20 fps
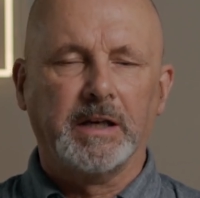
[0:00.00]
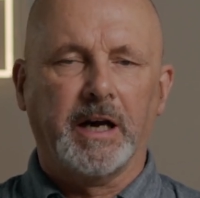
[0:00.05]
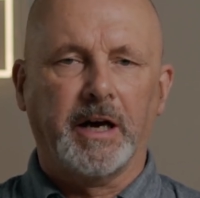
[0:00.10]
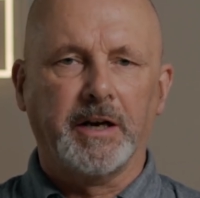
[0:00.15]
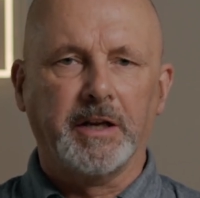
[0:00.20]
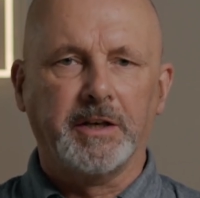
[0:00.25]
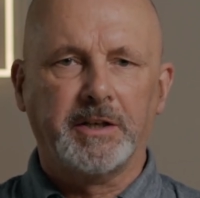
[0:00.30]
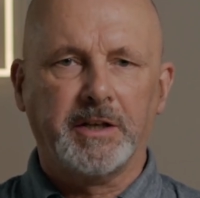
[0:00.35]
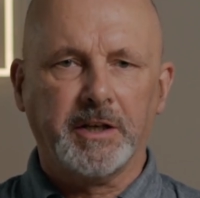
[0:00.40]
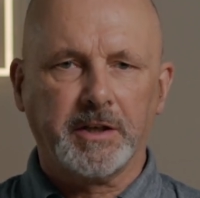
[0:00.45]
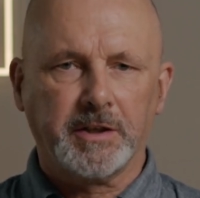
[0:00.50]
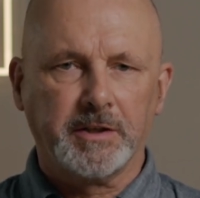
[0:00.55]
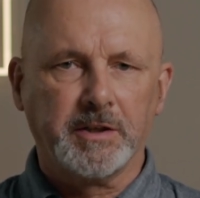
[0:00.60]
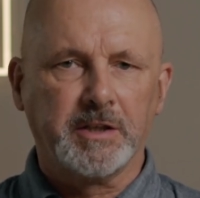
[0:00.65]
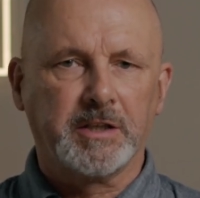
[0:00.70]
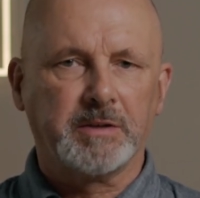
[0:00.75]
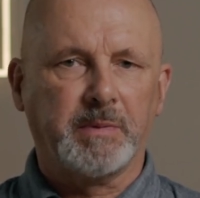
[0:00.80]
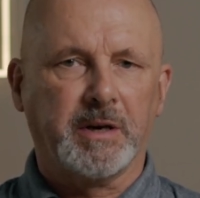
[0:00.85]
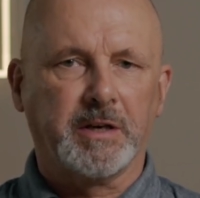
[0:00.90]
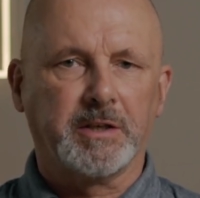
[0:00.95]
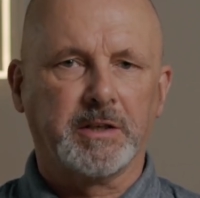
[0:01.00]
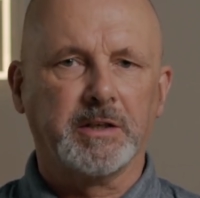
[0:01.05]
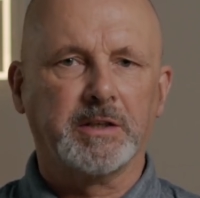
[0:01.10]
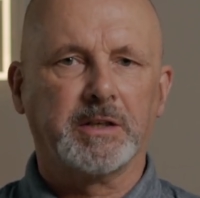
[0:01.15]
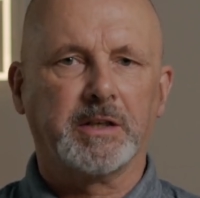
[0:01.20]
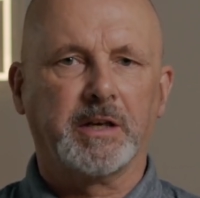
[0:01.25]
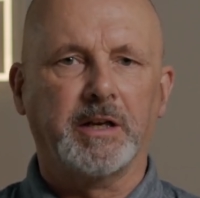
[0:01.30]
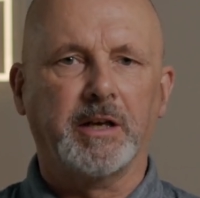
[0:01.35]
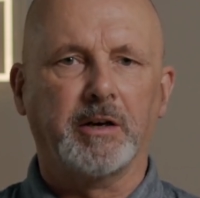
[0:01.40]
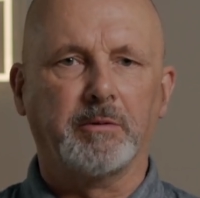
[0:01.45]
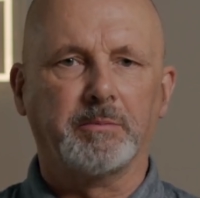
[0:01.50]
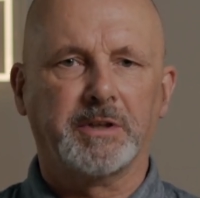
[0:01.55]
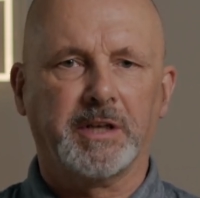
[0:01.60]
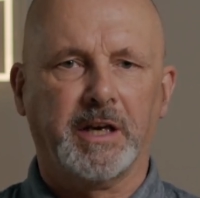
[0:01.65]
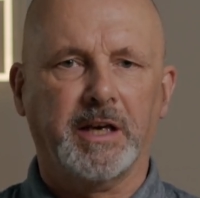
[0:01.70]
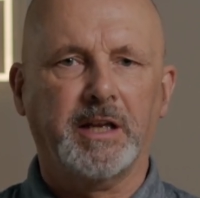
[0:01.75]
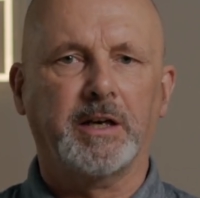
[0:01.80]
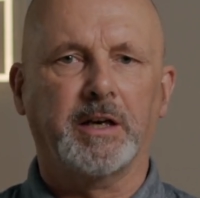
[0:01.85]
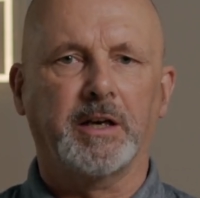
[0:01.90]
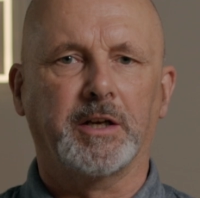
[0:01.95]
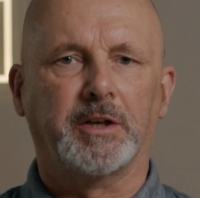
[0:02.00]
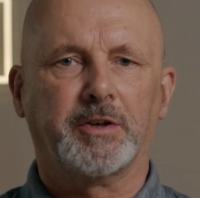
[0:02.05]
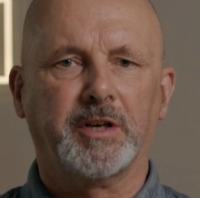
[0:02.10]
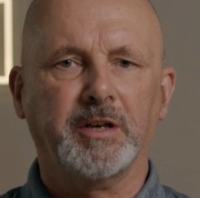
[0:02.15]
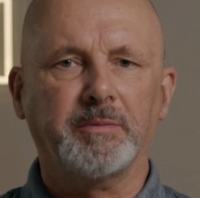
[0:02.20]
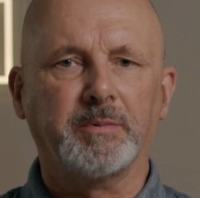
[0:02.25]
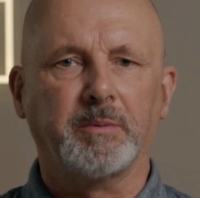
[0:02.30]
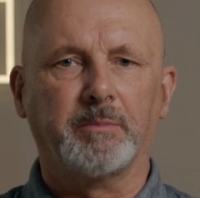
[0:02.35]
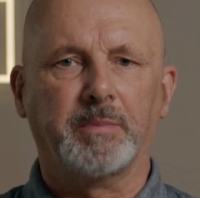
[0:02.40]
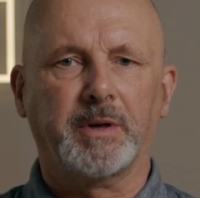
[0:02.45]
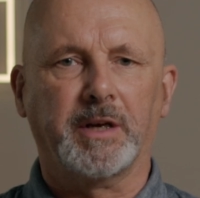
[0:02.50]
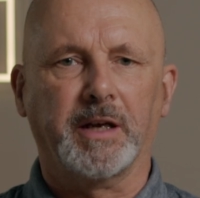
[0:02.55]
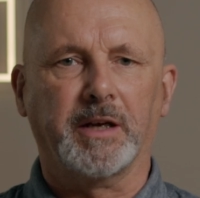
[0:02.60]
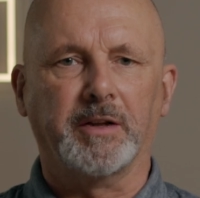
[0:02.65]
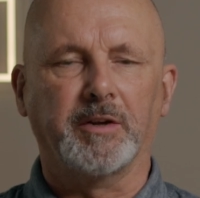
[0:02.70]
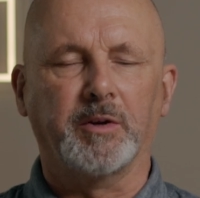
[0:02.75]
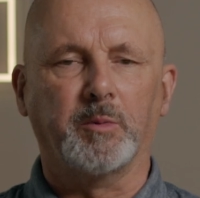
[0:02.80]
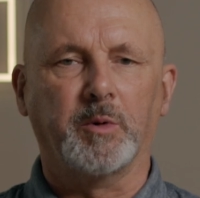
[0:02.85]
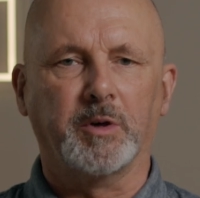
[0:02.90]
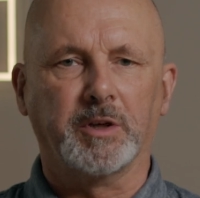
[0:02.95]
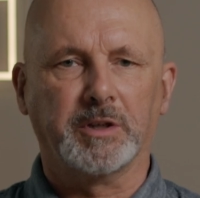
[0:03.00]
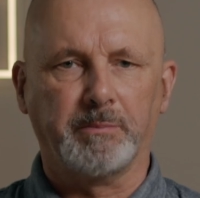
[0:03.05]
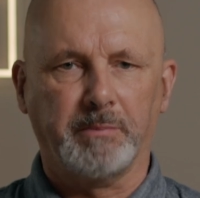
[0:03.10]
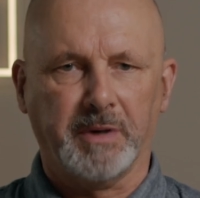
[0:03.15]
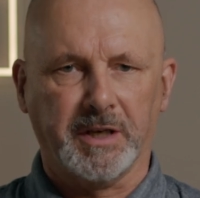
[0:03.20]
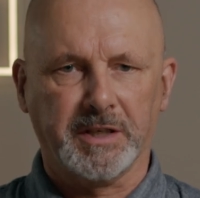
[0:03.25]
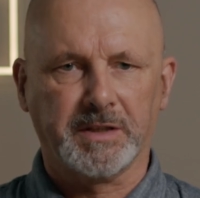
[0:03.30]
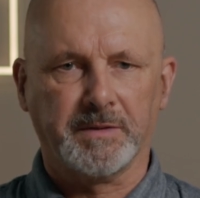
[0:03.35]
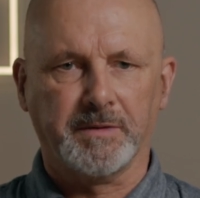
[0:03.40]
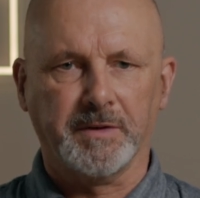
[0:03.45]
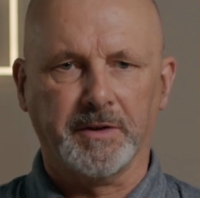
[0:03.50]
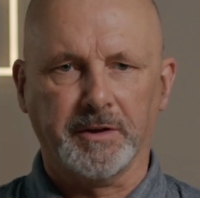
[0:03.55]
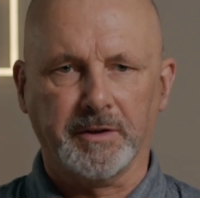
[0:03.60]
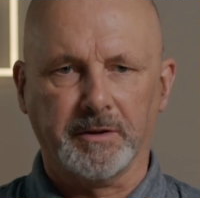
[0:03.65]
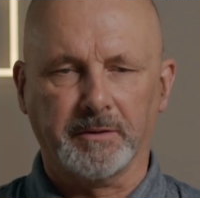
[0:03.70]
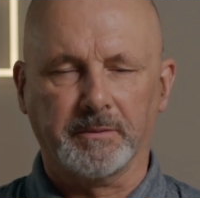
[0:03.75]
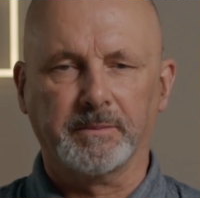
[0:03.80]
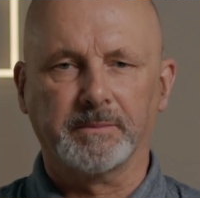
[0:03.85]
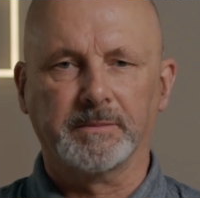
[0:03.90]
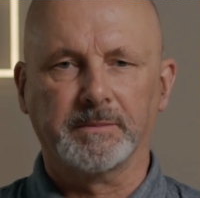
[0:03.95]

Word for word: An addiction specialist can help tailor a treatment plan that works best for you.